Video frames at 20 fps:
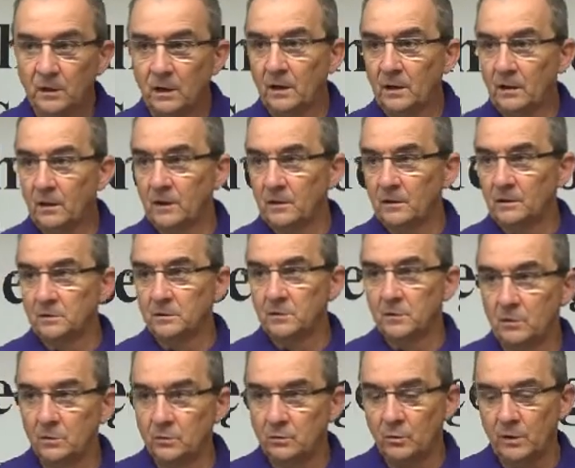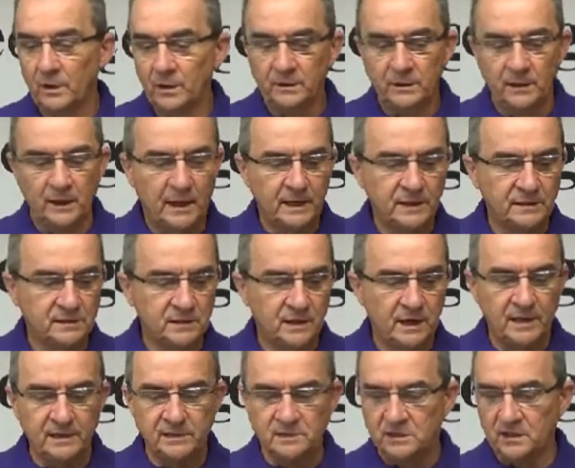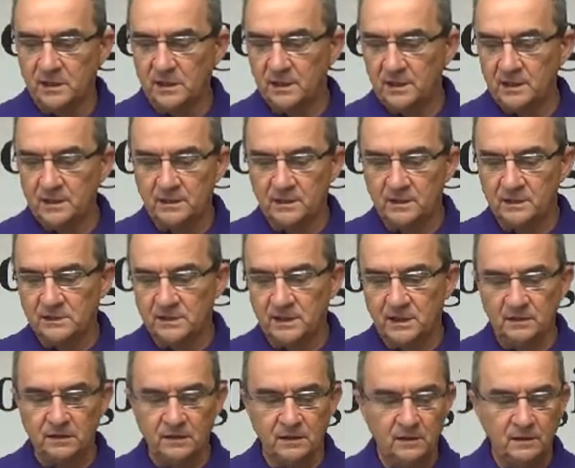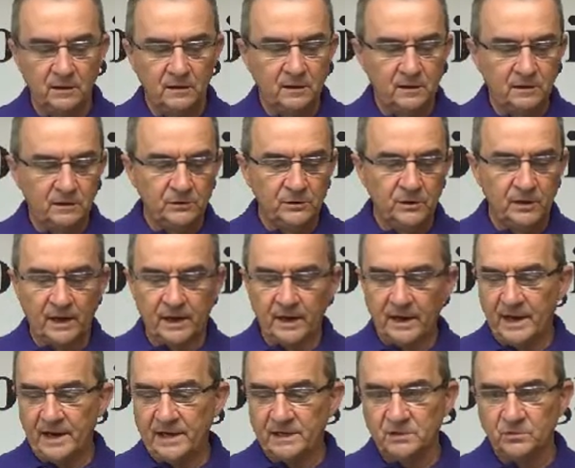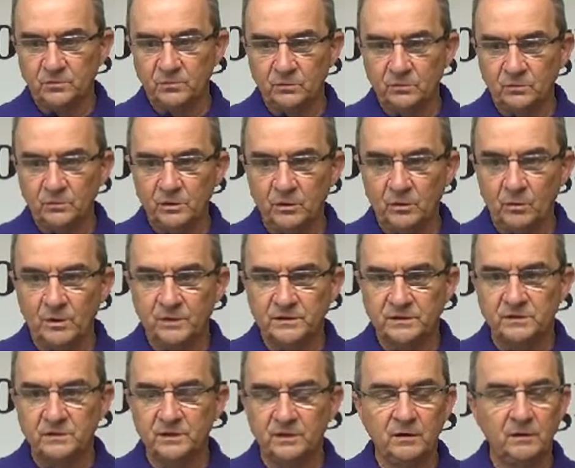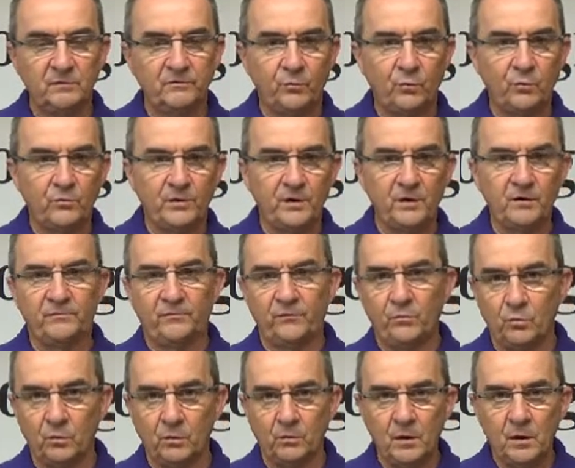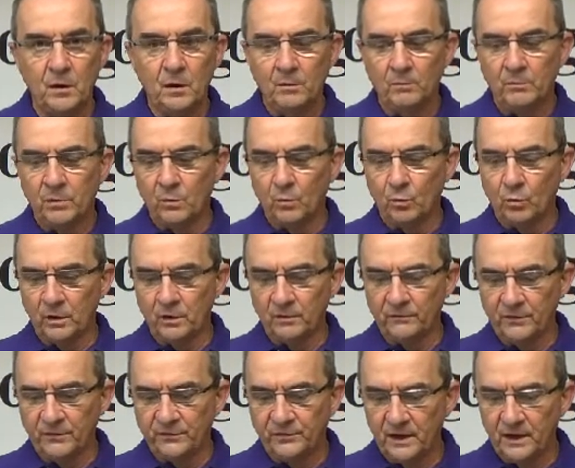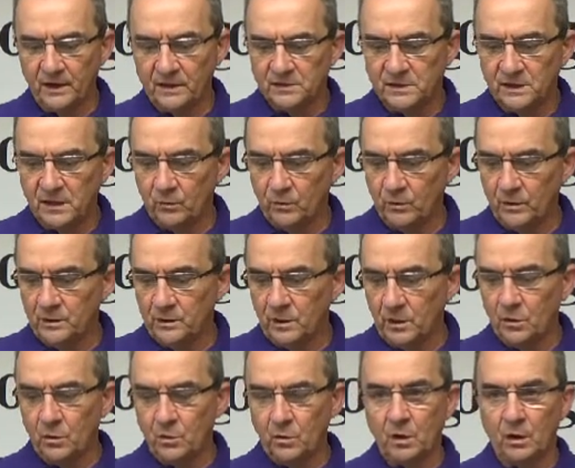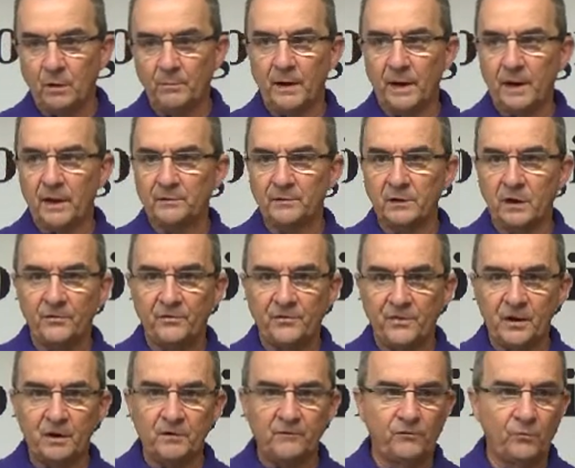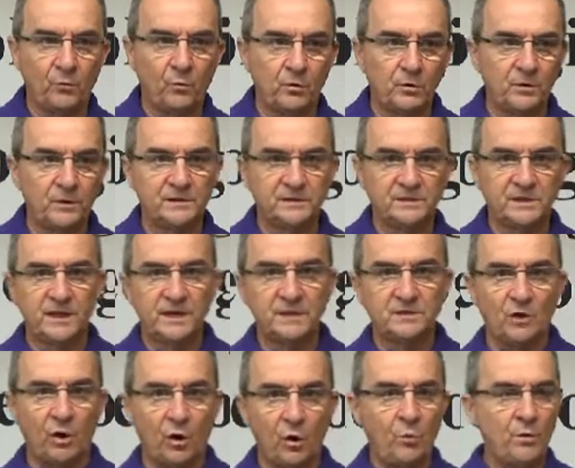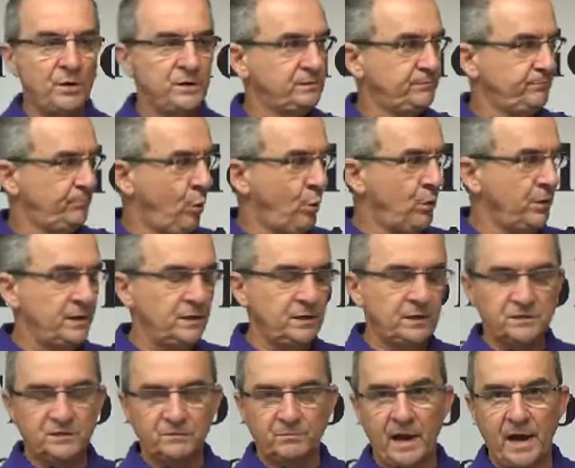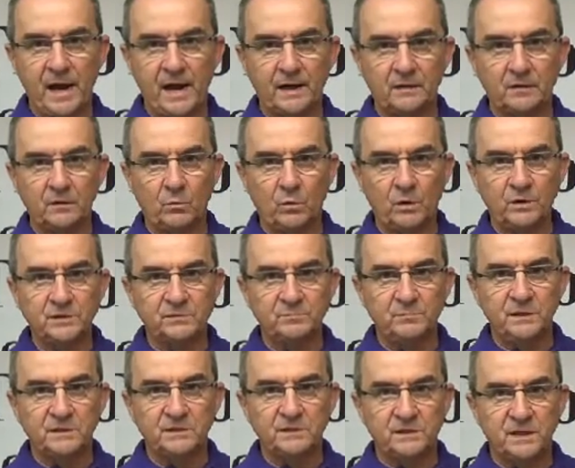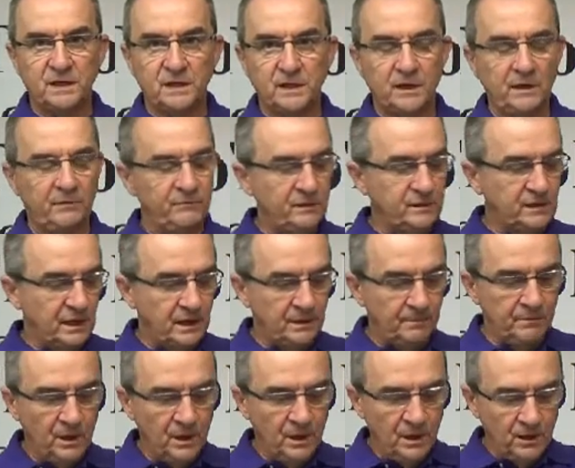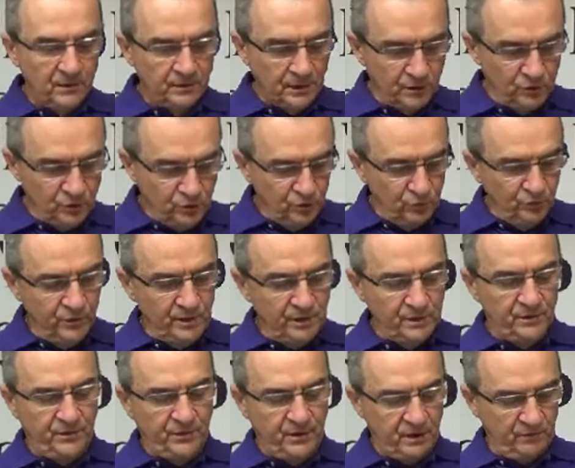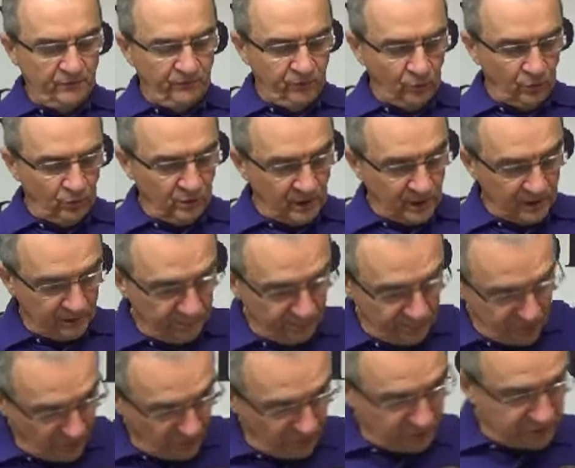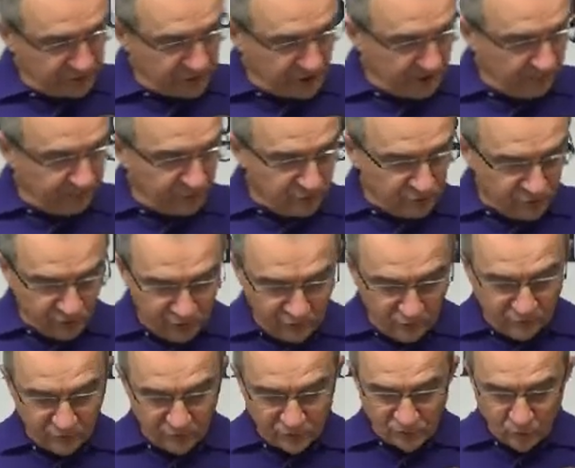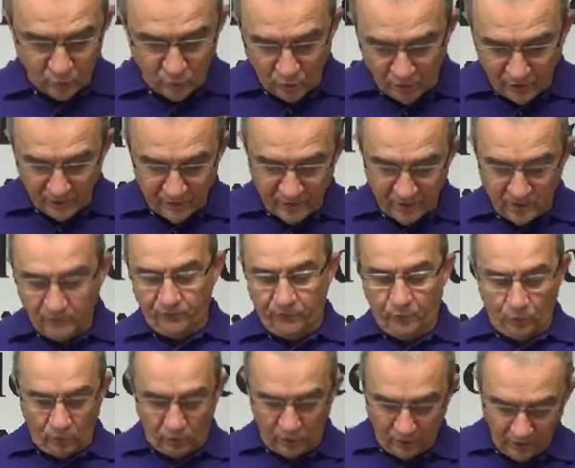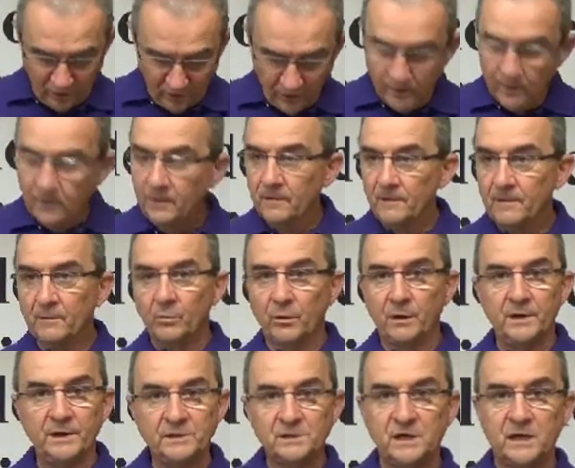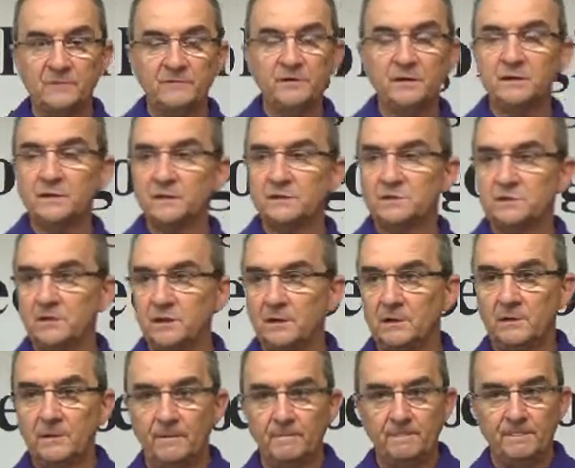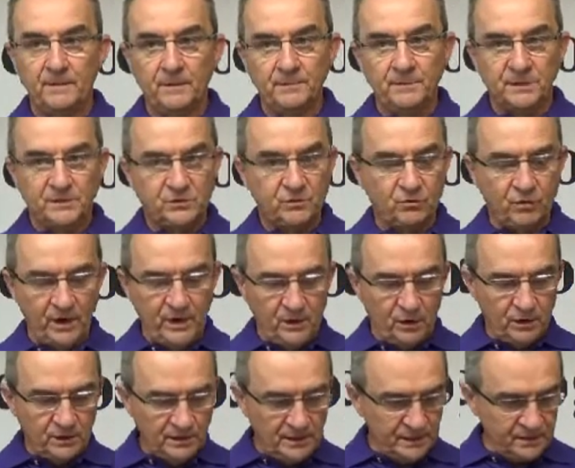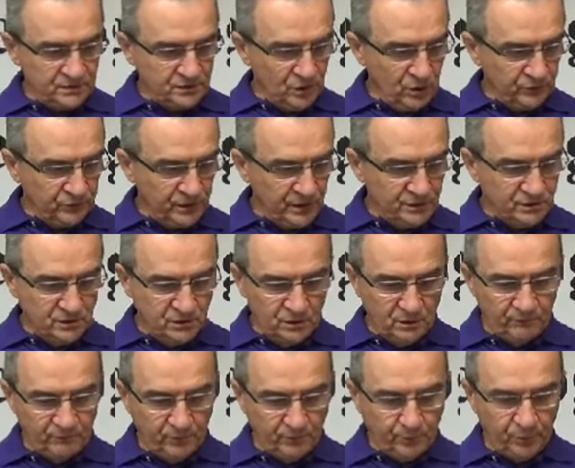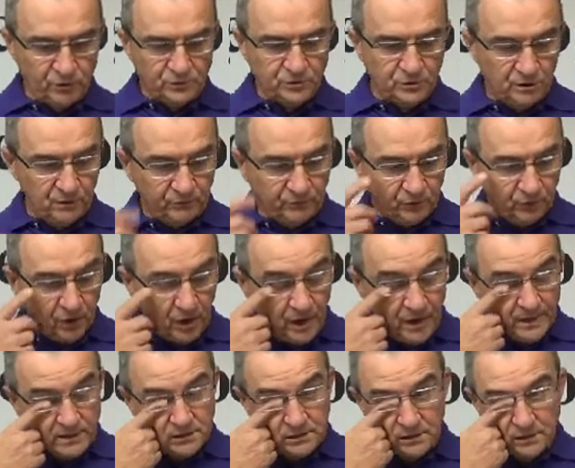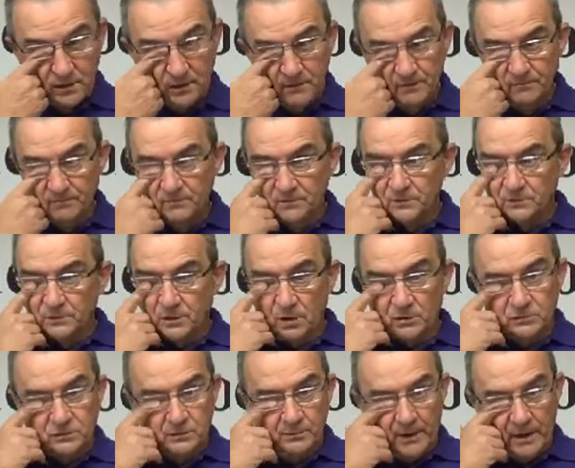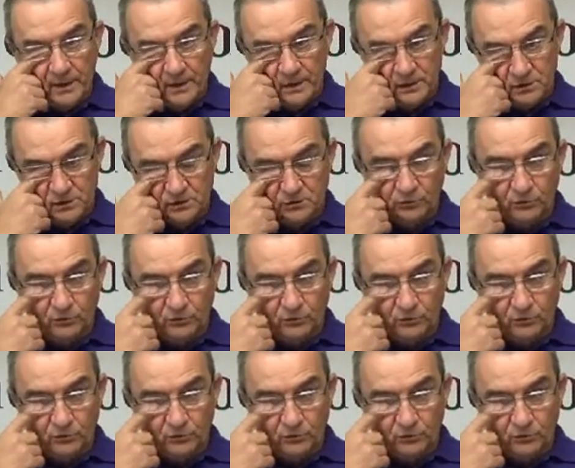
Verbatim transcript: Uh, you know, the way that I, I say it is that you got to ask, you know, what's the therefore therefore? But one of the things that we know about a therefore is that it's always pointing us back to what's been said. Every time that you read a therefore, like if you go to chapter 2, verse 1, therefore, well, he's given this this great exaltation of the person of Christ, talks about his